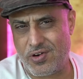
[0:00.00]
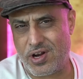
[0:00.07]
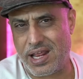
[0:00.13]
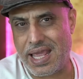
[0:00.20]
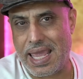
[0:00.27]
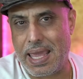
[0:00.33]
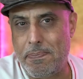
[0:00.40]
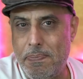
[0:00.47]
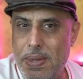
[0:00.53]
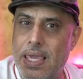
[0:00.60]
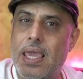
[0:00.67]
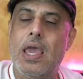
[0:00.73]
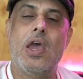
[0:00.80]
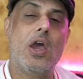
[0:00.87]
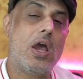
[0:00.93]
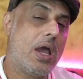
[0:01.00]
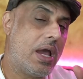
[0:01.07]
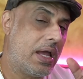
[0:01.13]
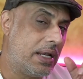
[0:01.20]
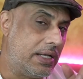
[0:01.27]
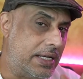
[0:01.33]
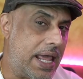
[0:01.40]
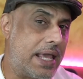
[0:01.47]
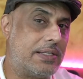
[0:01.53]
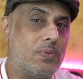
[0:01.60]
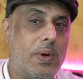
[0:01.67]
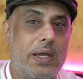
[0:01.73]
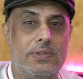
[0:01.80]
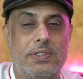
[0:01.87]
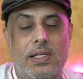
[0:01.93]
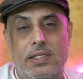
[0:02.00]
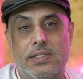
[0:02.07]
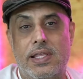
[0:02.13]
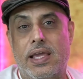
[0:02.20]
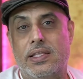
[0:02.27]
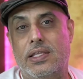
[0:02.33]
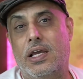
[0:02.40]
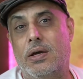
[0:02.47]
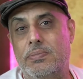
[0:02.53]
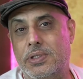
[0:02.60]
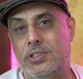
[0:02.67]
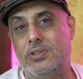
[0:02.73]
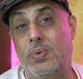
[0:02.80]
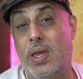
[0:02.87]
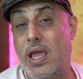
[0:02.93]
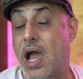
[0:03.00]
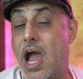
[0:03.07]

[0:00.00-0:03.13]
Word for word: got an AP. That's why I set a tactic up this way.